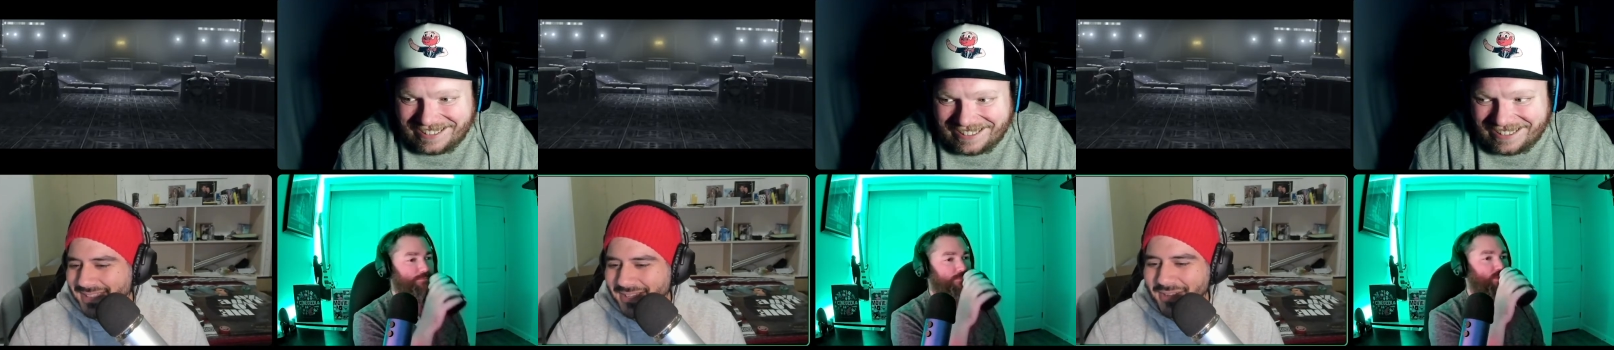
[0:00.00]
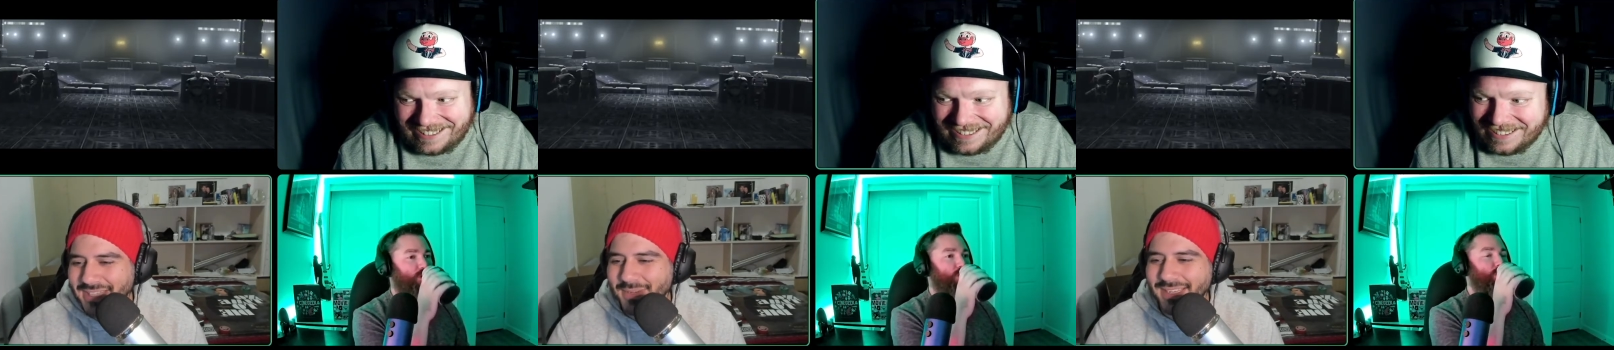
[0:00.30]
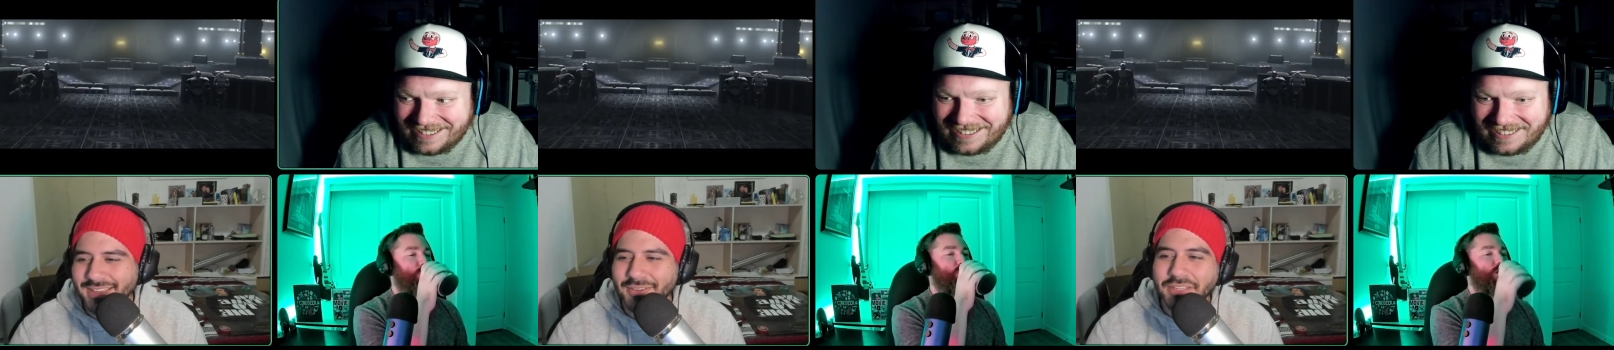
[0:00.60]
Speaker 1: So that's
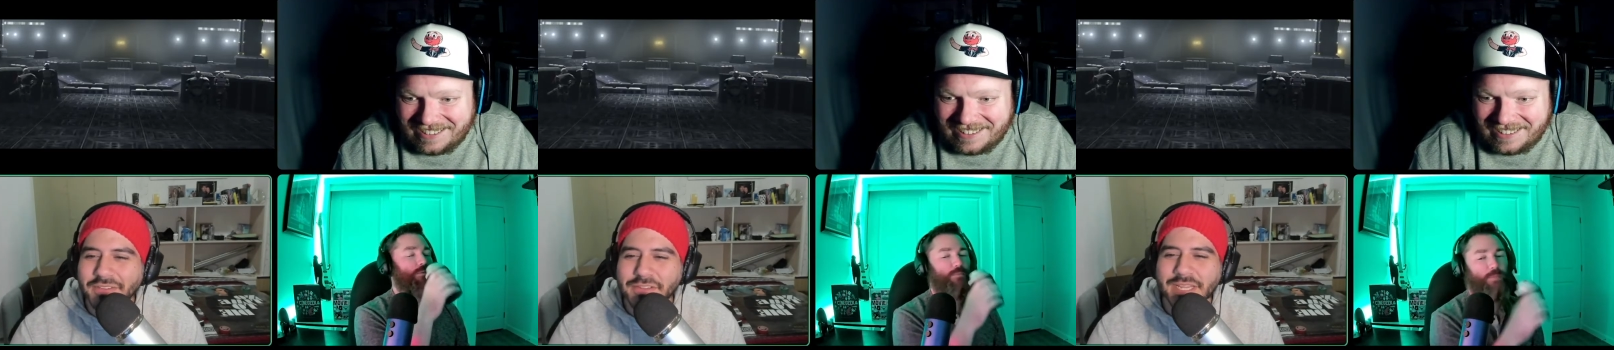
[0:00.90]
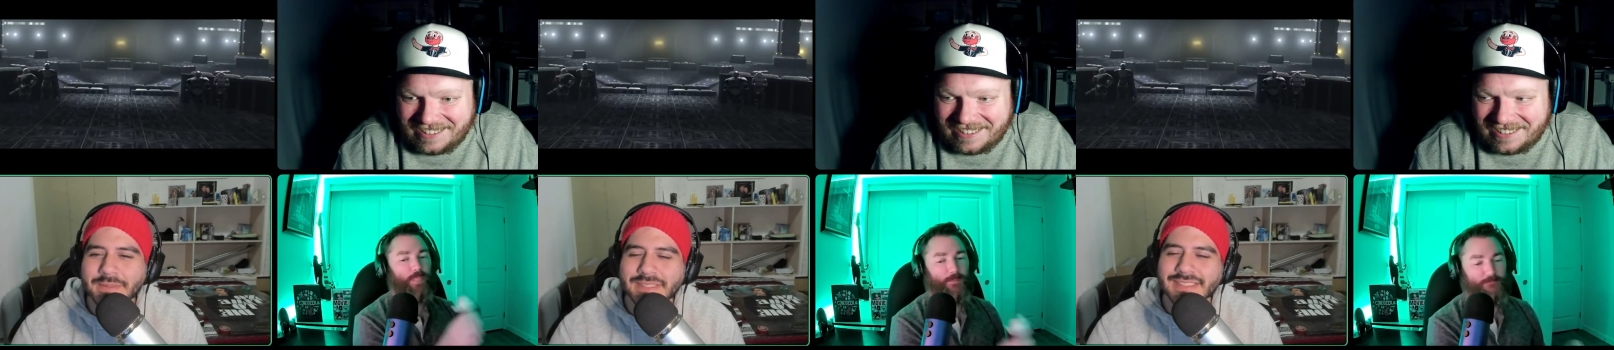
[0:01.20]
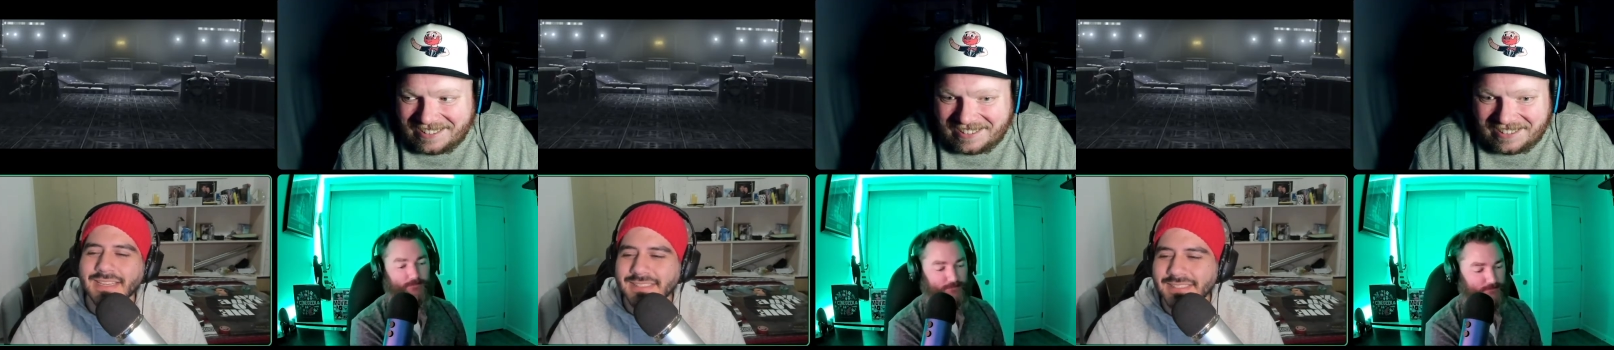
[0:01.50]
right. They're all different shapes
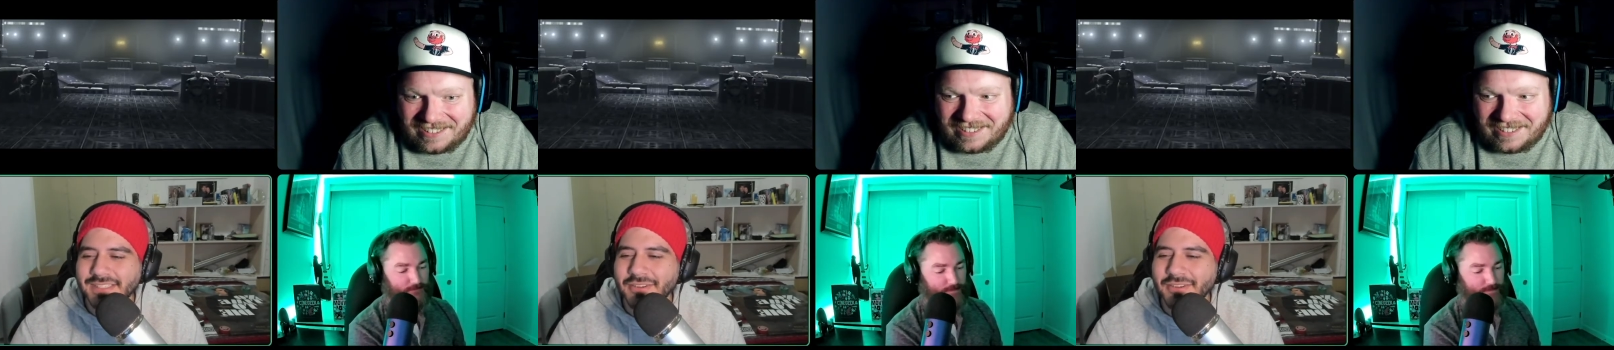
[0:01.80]
and sizes.